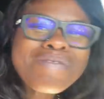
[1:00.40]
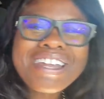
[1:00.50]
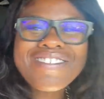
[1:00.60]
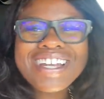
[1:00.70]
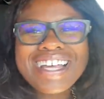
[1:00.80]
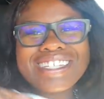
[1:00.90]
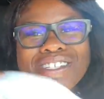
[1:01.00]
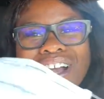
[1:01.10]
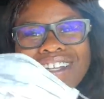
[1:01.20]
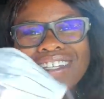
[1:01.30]
but if you're not
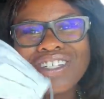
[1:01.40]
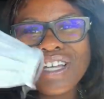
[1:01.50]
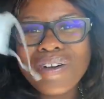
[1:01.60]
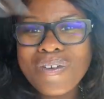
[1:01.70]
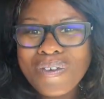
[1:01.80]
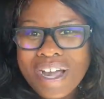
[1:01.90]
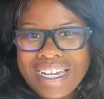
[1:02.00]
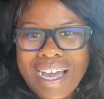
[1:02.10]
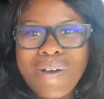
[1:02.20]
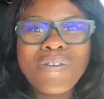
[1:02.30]
subscribed to the channel right
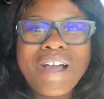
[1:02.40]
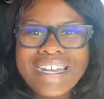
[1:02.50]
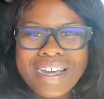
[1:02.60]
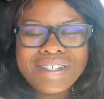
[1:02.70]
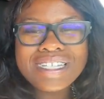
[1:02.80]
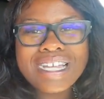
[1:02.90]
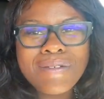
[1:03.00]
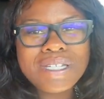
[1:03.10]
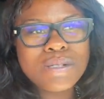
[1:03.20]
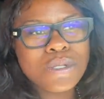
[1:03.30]
now right now is the time
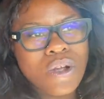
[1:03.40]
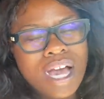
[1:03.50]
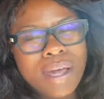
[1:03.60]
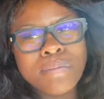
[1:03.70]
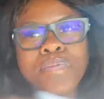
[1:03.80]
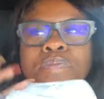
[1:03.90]
to subscribe